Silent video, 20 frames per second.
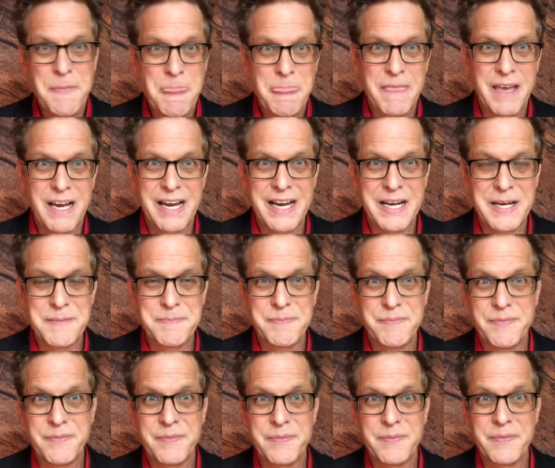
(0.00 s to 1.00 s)

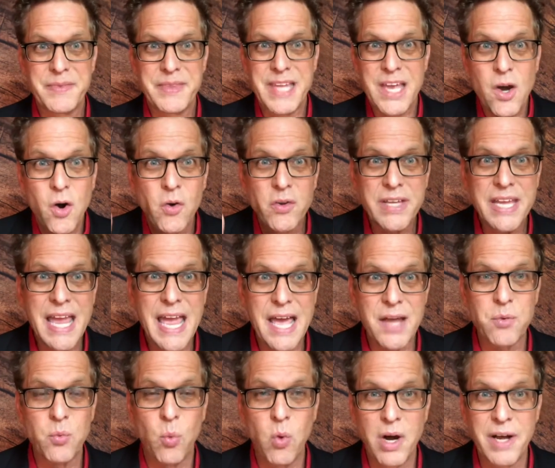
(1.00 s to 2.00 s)
they only had
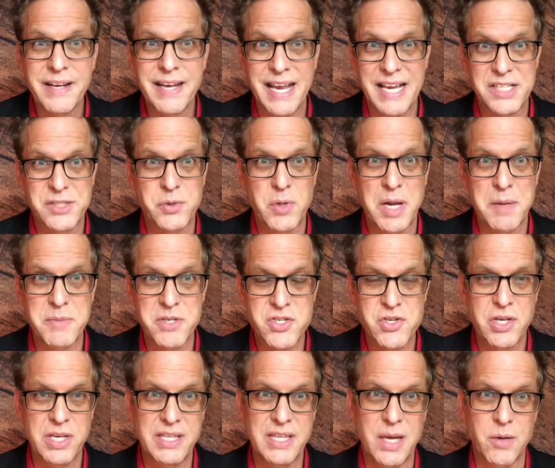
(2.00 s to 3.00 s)
one X-ray
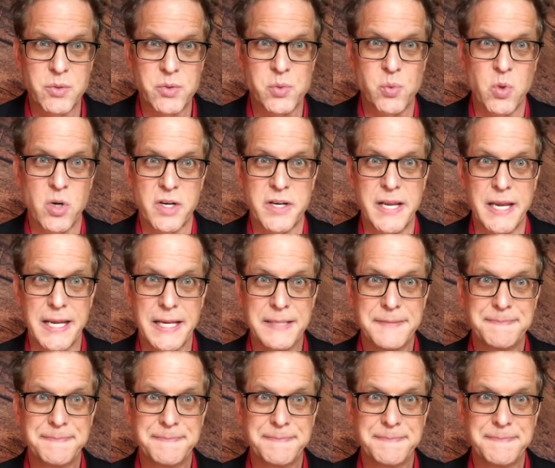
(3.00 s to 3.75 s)
machine that was working.